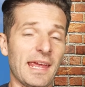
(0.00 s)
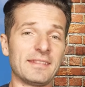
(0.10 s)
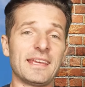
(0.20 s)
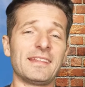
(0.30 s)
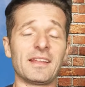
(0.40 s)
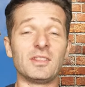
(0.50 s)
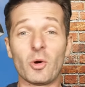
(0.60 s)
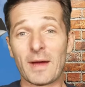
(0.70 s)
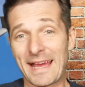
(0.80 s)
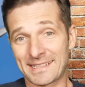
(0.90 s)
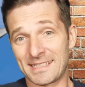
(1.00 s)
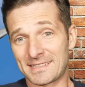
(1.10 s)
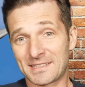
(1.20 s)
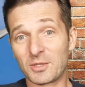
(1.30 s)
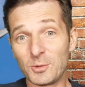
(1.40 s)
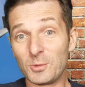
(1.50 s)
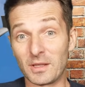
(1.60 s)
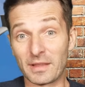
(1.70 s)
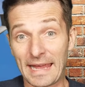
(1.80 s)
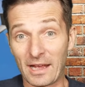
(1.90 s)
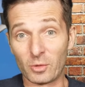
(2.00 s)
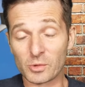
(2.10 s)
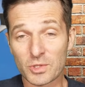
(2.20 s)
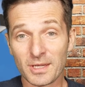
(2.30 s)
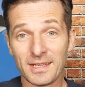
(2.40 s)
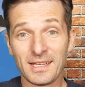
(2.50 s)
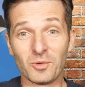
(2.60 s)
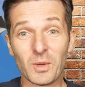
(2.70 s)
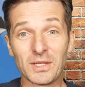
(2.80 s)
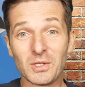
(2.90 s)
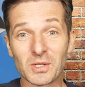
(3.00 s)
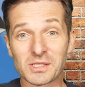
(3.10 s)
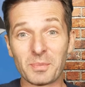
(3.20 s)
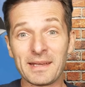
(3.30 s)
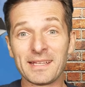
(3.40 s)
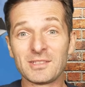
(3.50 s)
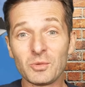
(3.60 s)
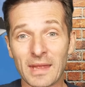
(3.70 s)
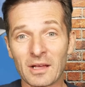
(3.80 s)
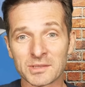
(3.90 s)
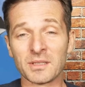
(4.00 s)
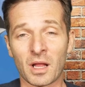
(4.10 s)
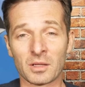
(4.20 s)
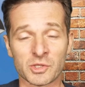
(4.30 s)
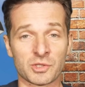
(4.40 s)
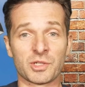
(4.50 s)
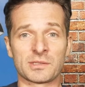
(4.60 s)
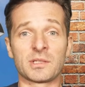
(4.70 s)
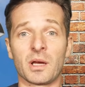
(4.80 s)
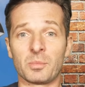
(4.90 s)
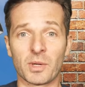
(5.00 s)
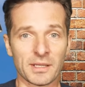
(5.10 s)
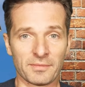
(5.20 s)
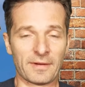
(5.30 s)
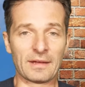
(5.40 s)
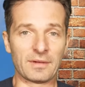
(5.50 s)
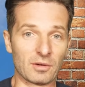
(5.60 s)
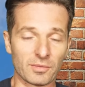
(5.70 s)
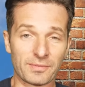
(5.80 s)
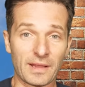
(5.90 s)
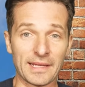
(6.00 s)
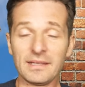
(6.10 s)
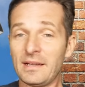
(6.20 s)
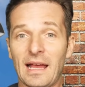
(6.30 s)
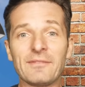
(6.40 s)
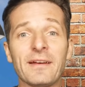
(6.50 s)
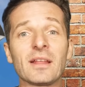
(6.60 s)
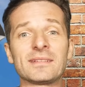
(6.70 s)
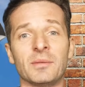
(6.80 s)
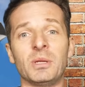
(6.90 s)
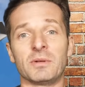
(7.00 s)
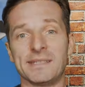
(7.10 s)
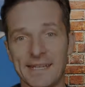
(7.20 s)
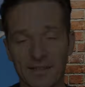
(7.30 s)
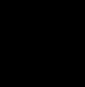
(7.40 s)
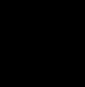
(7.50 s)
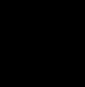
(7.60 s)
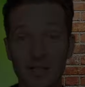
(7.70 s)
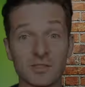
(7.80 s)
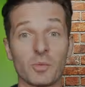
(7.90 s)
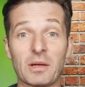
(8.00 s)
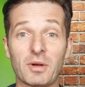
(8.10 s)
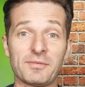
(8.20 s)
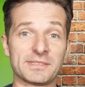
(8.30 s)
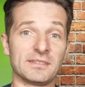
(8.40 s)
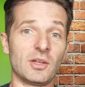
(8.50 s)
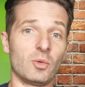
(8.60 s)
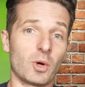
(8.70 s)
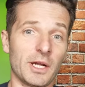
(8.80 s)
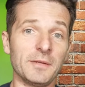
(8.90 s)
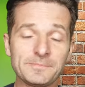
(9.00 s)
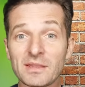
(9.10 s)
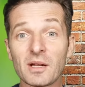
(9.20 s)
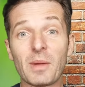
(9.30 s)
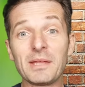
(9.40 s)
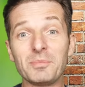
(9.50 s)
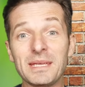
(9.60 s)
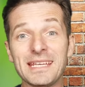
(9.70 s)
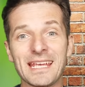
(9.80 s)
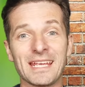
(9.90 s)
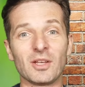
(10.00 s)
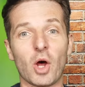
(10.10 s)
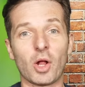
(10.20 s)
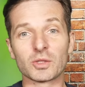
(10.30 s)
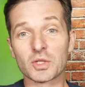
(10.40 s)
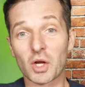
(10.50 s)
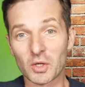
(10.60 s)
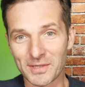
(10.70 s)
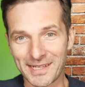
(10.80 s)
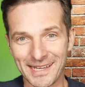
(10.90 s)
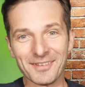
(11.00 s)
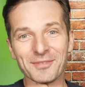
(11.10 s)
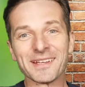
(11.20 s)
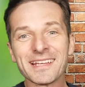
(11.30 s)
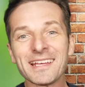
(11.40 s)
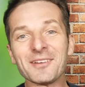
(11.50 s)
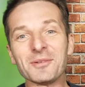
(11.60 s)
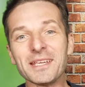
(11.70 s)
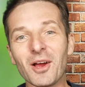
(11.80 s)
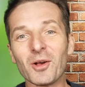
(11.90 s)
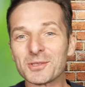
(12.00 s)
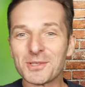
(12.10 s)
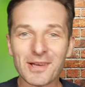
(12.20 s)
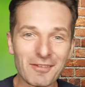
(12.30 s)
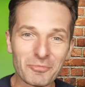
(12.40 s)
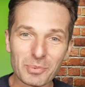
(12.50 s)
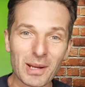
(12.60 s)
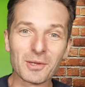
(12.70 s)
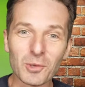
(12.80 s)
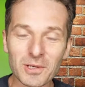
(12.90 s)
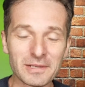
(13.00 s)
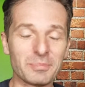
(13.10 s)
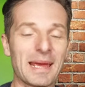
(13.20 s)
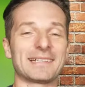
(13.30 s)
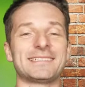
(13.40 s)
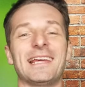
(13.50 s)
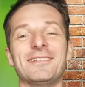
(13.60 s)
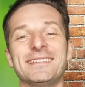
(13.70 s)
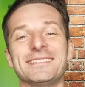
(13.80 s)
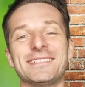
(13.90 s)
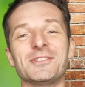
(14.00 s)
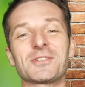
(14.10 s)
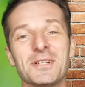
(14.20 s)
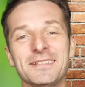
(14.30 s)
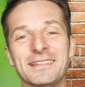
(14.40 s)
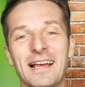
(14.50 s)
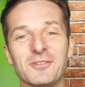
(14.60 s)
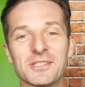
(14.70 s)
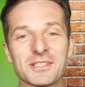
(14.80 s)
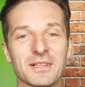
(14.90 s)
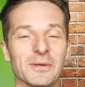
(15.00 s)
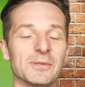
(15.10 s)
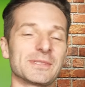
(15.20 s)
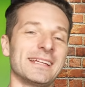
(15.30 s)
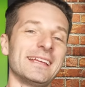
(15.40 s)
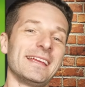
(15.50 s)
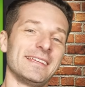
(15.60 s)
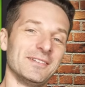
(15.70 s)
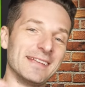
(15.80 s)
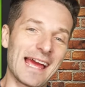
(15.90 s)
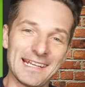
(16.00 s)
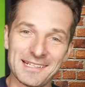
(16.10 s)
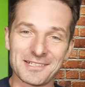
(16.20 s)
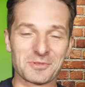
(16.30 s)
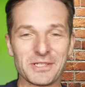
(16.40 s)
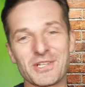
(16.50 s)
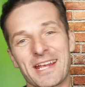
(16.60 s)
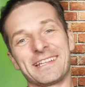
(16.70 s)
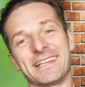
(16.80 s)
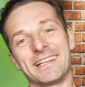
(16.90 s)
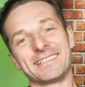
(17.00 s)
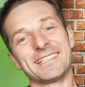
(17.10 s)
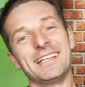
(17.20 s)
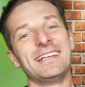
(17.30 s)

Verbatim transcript: And then no access to the lounge when you're spending two thousand dollars just to upgrade a five hour flight. I found that to be ridiculous. So I told my wife, I said, don't worry, there might be an alternative. We also have Priority Pass. Now that the Centurion Lounge is closed, United is rejecting us.